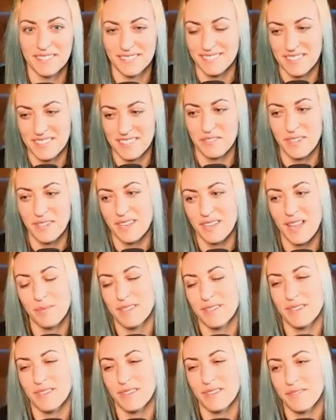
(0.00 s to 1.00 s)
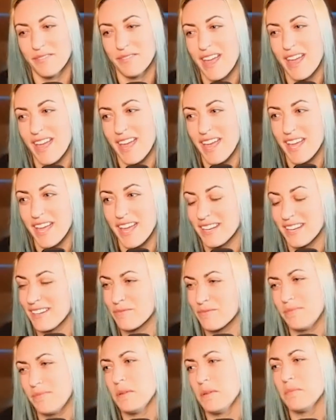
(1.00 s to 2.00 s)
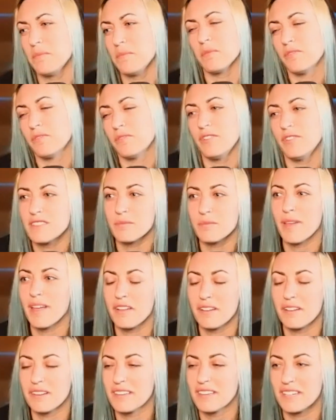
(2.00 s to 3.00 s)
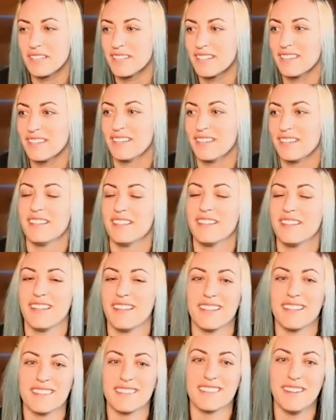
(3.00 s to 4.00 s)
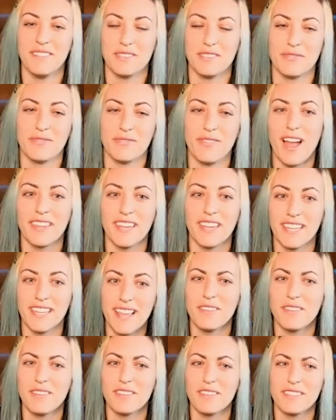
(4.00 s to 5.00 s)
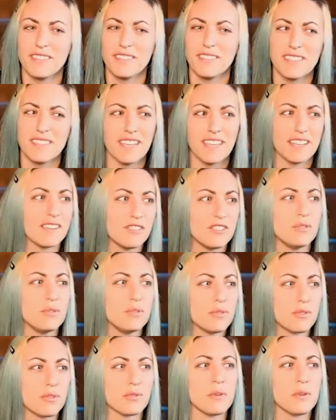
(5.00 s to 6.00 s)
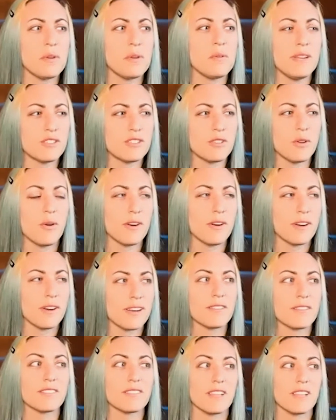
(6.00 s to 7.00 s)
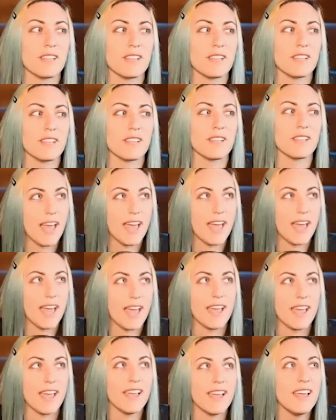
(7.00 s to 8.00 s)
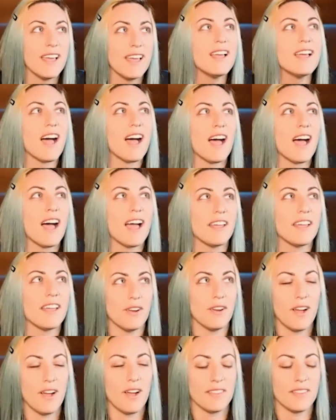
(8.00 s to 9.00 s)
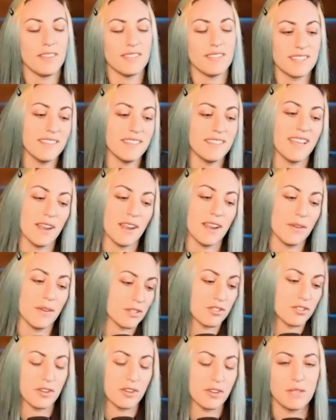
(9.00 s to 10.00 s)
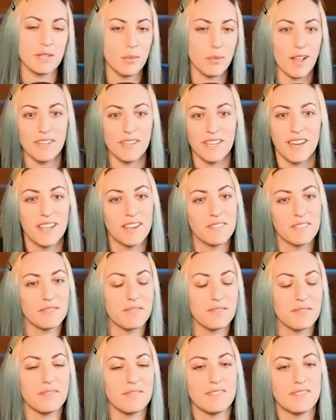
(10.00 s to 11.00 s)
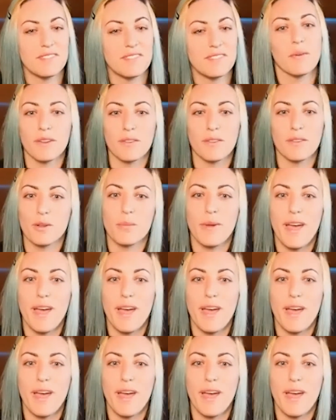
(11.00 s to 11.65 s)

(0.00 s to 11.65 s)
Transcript: so we slept in the van and people's feet smelled and it was fine. Like that was like a 2-3 week tour. And I was like, okay, I know how this is. And then I went straight to Blondie and I didn't want to look